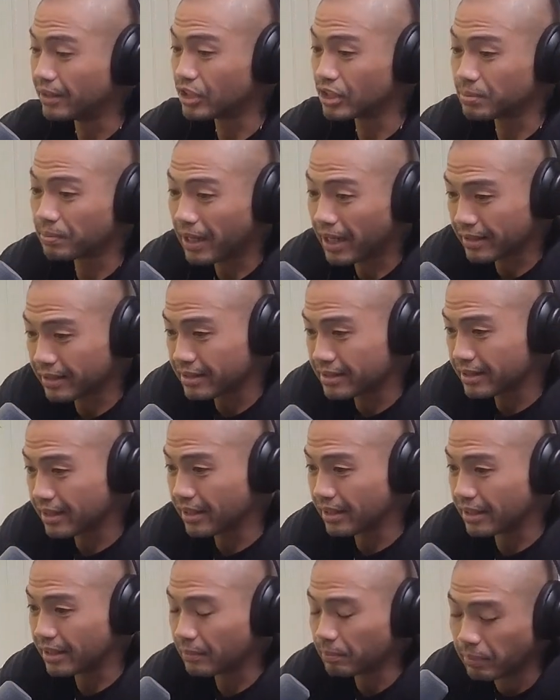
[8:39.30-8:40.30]
Just practice
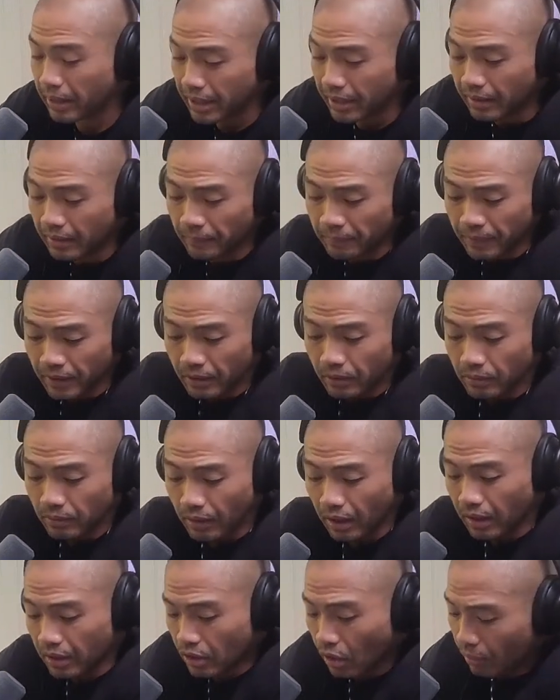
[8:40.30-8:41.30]
saying it. But
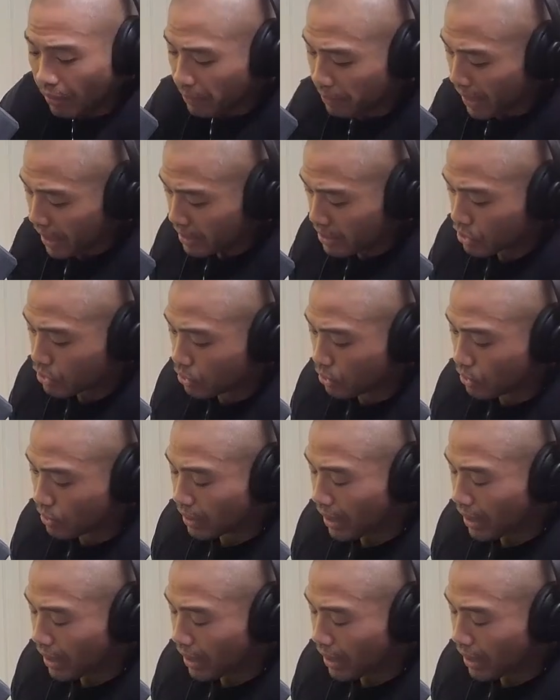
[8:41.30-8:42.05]
going back to,